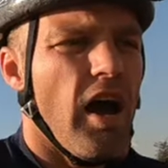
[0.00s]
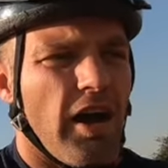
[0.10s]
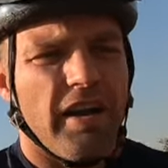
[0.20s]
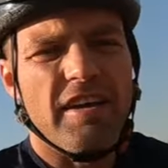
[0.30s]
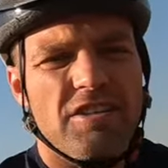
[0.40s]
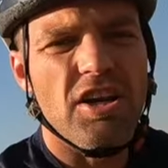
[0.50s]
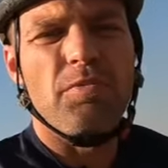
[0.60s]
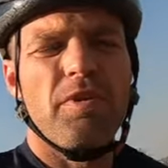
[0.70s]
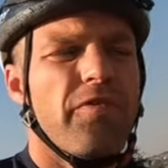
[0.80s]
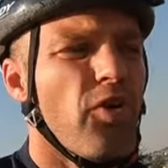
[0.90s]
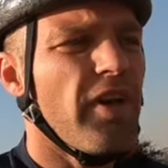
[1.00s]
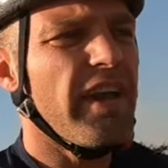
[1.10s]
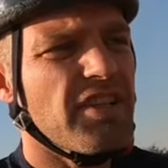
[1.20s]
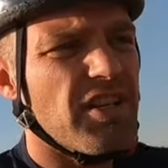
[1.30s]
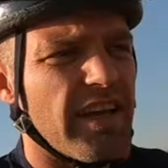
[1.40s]
Okay, so before
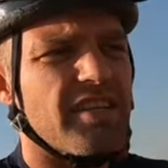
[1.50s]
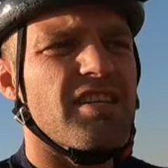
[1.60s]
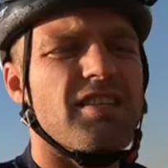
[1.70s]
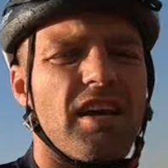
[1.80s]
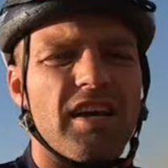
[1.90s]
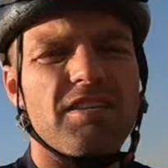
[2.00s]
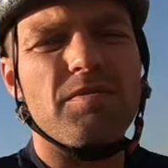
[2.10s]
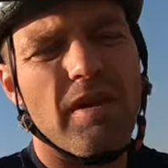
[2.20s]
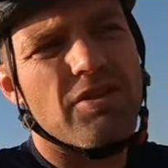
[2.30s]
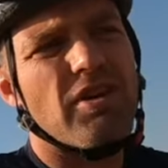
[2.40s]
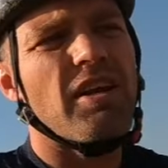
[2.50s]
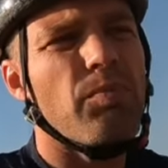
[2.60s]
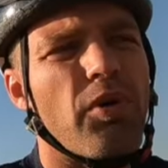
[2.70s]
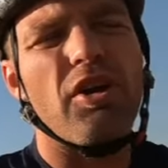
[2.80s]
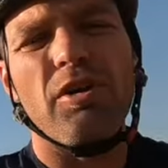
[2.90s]
each exercise training
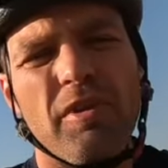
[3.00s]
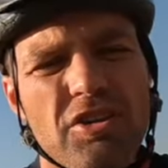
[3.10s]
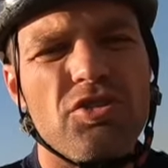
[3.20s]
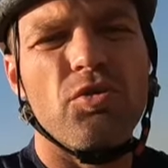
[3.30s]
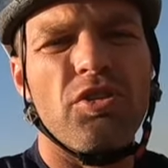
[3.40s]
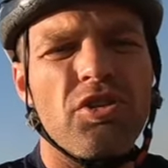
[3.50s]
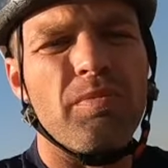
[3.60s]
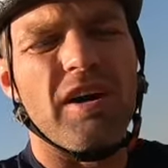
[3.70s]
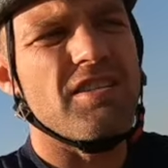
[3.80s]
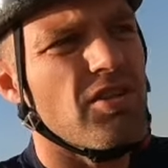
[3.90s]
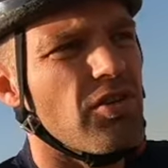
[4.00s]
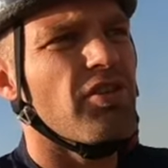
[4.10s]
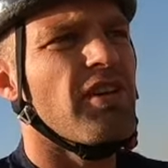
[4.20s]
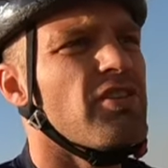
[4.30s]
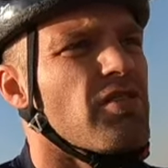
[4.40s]
program that you do on your bicycle,
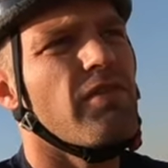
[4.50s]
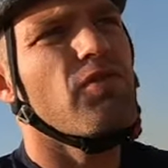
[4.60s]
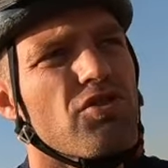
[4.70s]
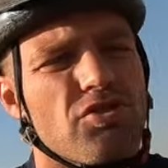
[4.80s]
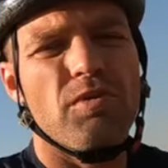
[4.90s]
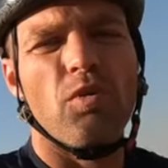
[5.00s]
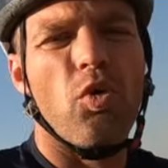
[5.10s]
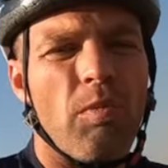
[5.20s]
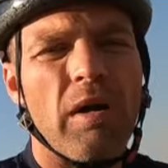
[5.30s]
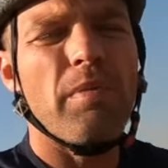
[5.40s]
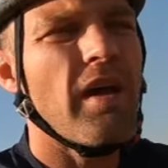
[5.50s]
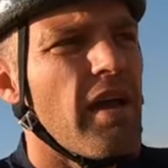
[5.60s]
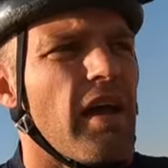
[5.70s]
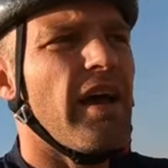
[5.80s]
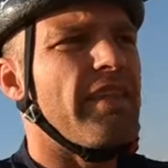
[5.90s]
you need to of course do a warm-up,
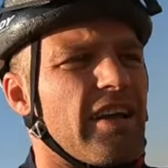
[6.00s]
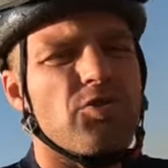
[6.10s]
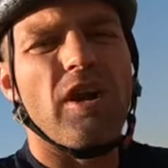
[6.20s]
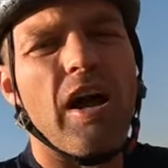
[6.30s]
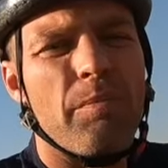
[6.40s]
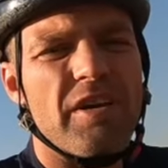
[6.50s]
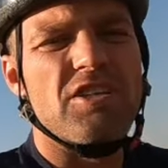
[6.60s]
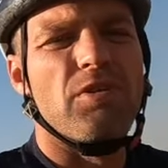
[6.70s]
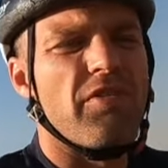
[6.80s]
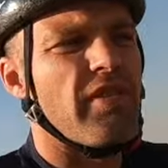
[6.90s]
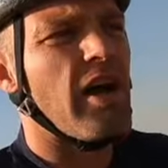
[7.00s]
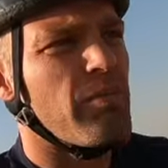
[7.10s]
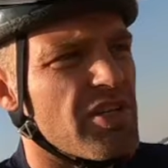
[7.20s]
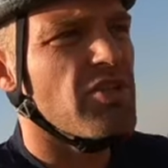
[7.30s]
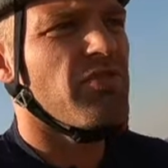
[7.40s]
and that's what I'm busy with now. I'm
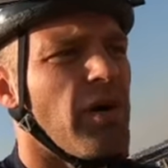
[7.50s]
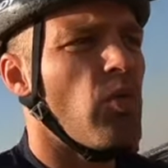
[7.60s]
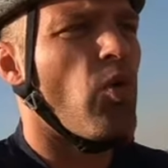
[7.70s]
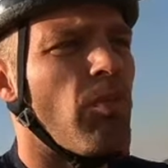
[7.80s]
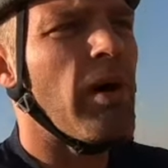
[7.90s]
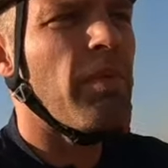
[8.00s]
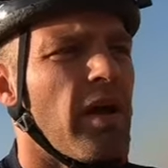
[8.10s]
busy with my warm-up.